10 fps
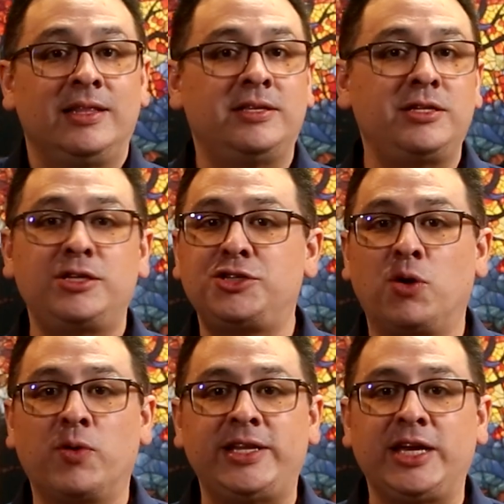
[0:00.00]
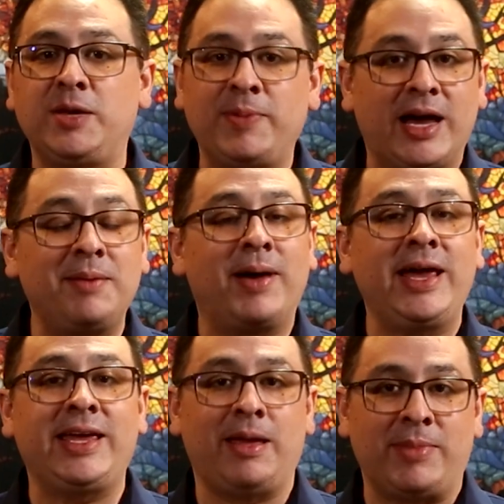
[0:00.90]
This is a show where I take you behind
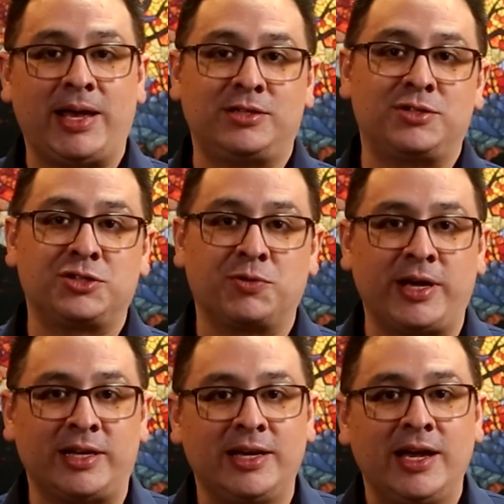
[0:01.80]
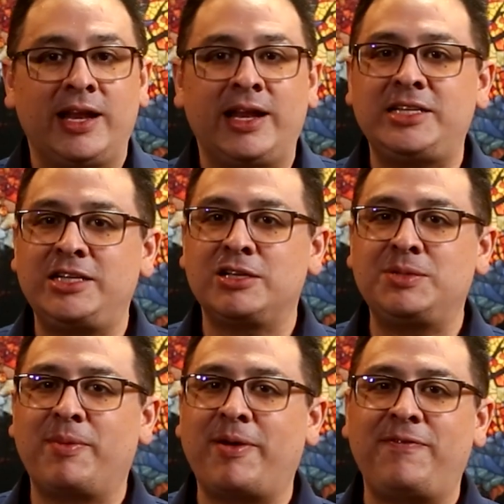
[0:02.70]
my Game Master screen, and I share
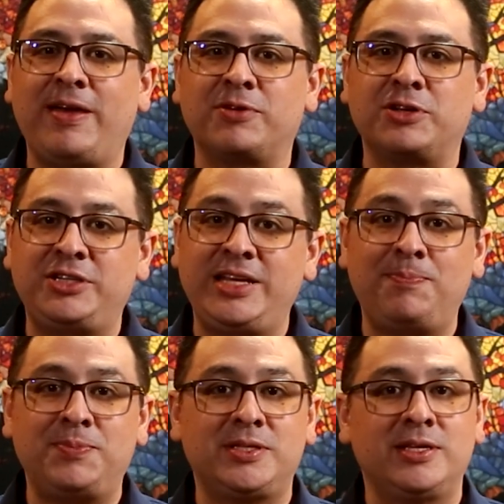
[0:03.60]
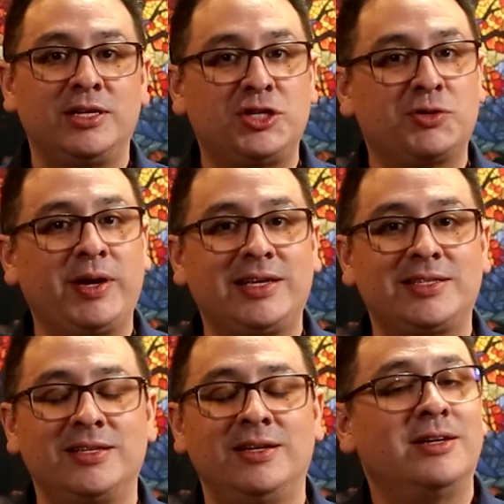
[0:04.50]
some of my favorite tips,
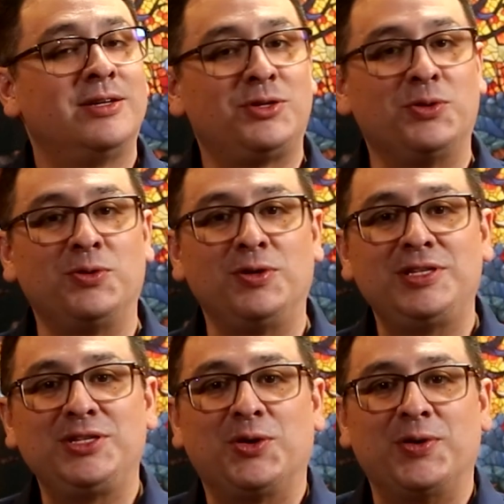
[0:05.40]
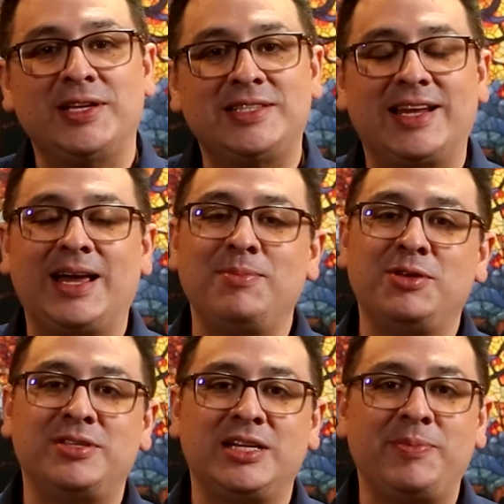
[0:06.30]
tricks, tools, and toys that I'm
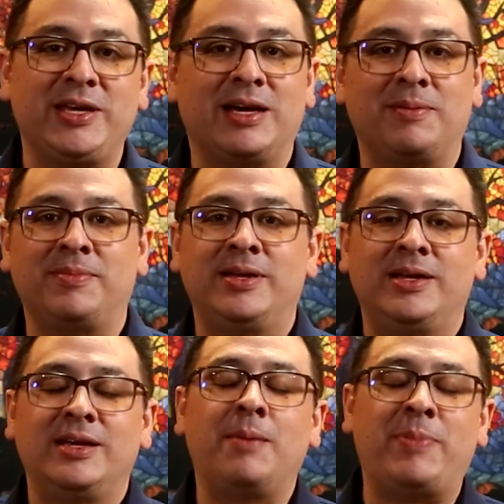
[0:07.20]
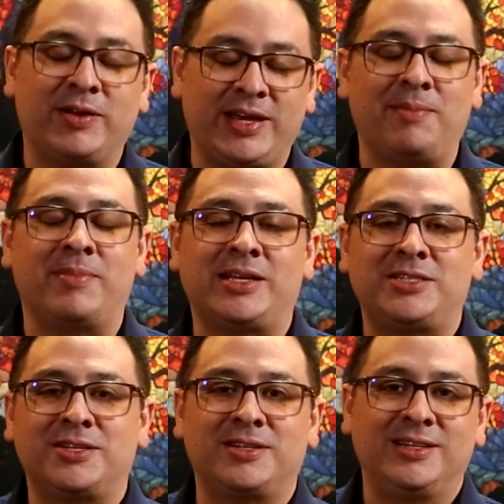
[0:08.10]
using to become a better Game
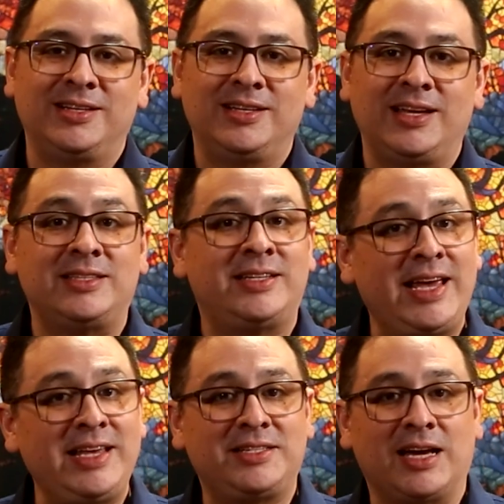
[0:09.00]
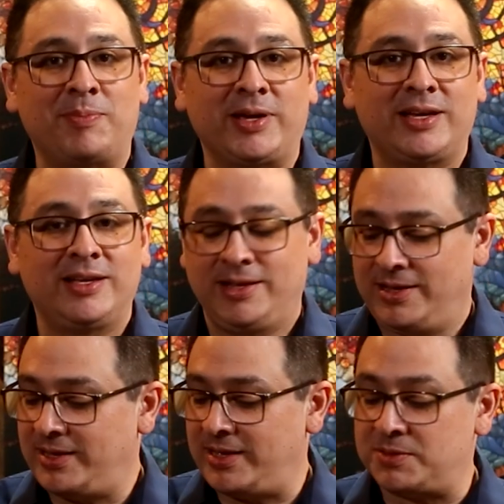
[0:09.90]
Master. And today's topic
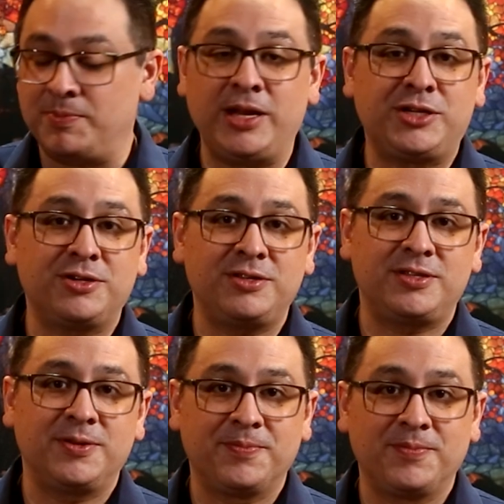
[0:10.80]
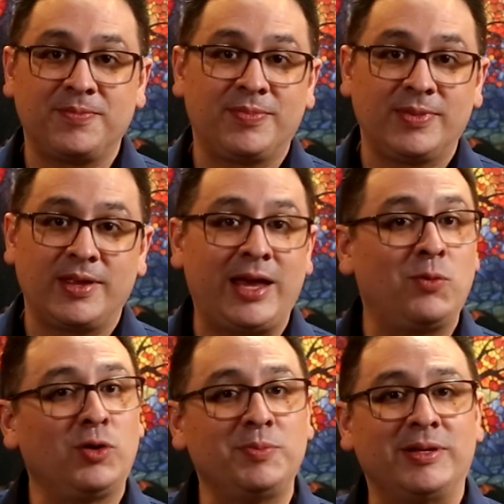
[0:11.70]
is miniatures and
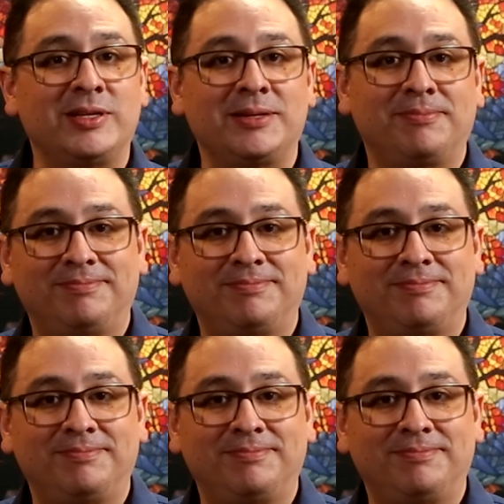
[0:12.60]
world building.